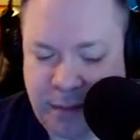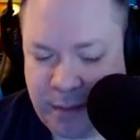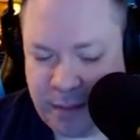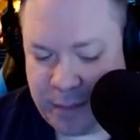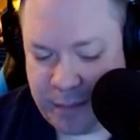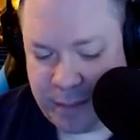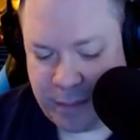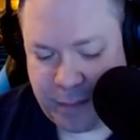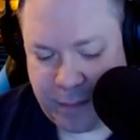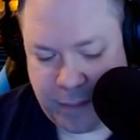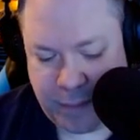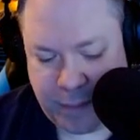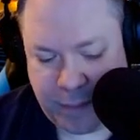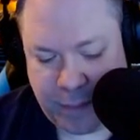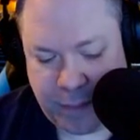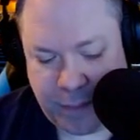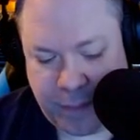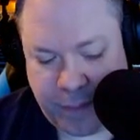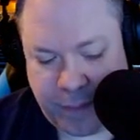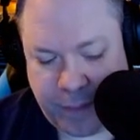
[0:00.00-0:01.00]

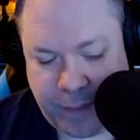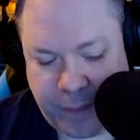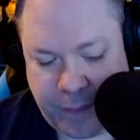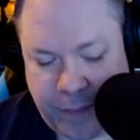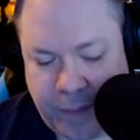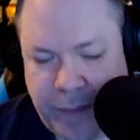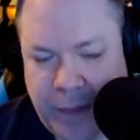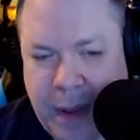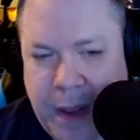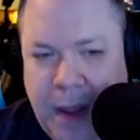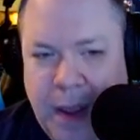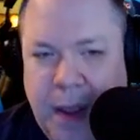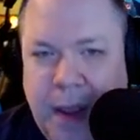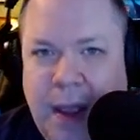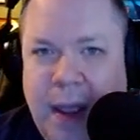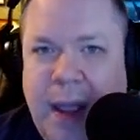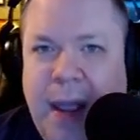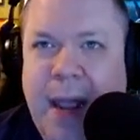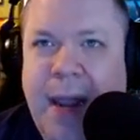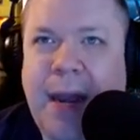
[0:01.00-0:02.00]
Peter yeah,
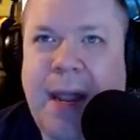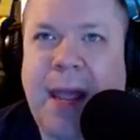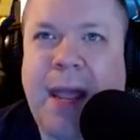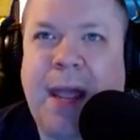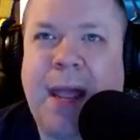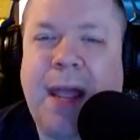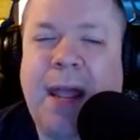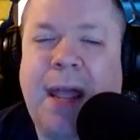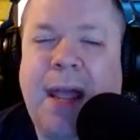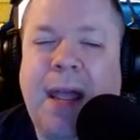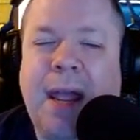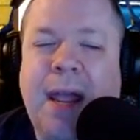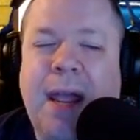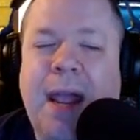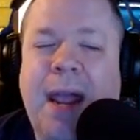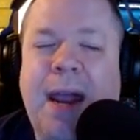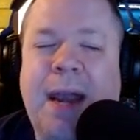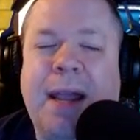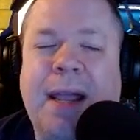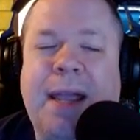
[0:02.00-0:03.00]
capable
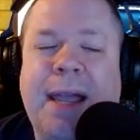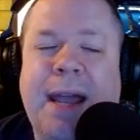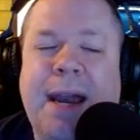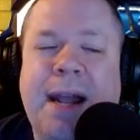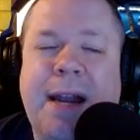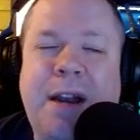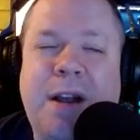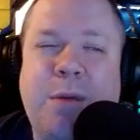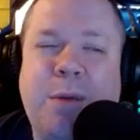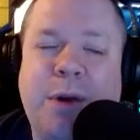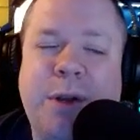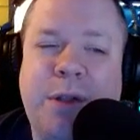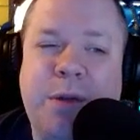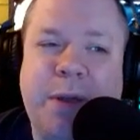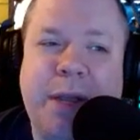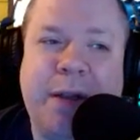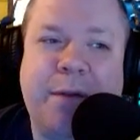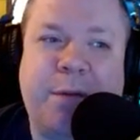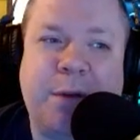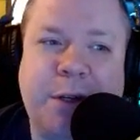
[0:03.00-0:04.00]
Peter. And again, I know we're
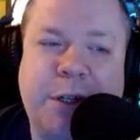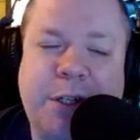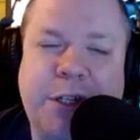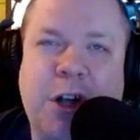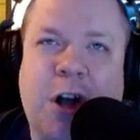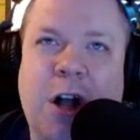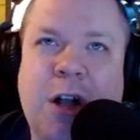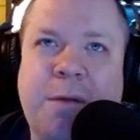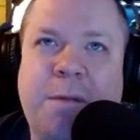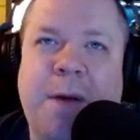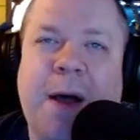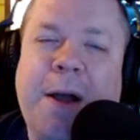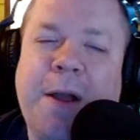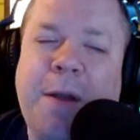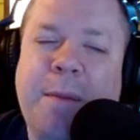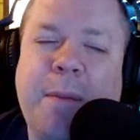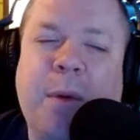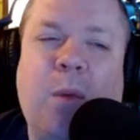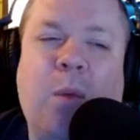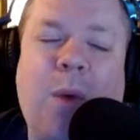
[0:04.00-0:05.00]
doing it for shock
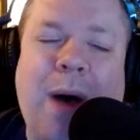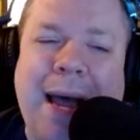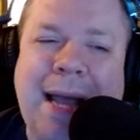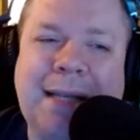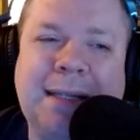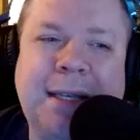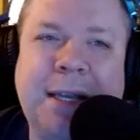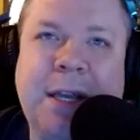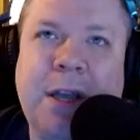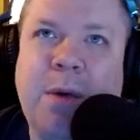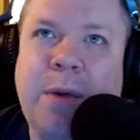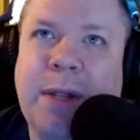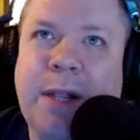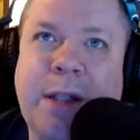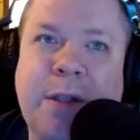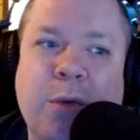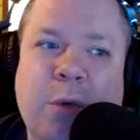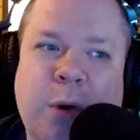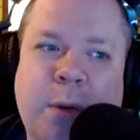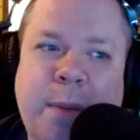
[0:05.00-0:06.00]
value, but why is he going to
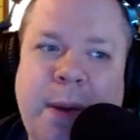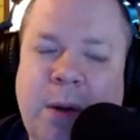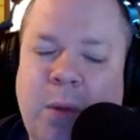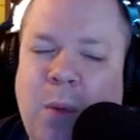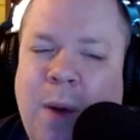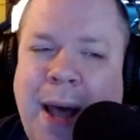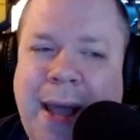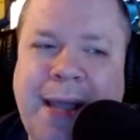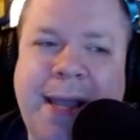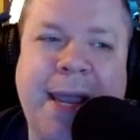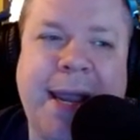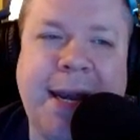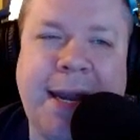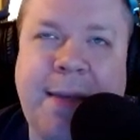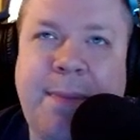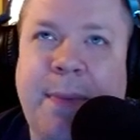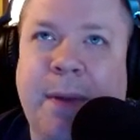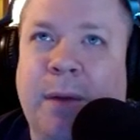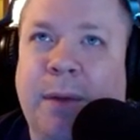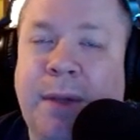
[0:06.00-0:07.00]
Norman? Why can't
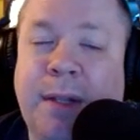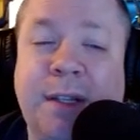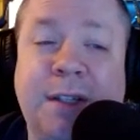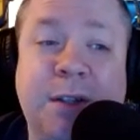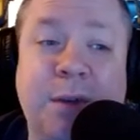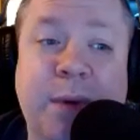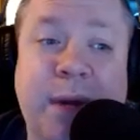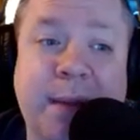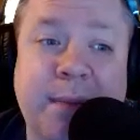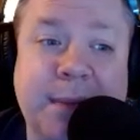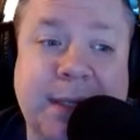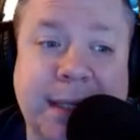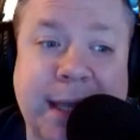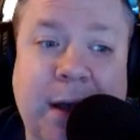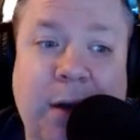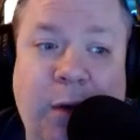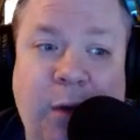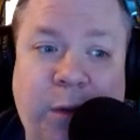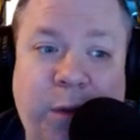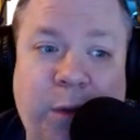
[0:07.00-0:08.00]
he build this suit
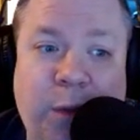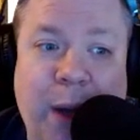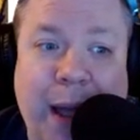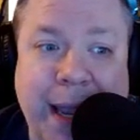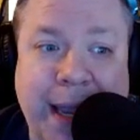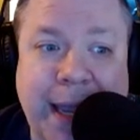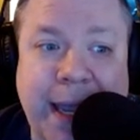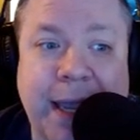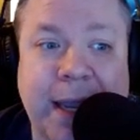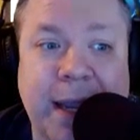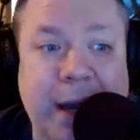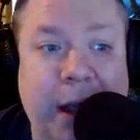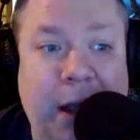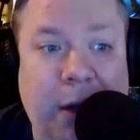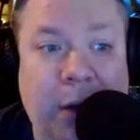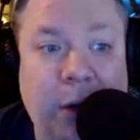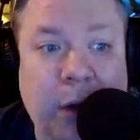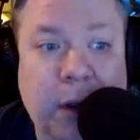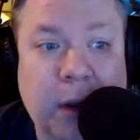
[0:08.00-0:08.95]
himself? Why can't you know?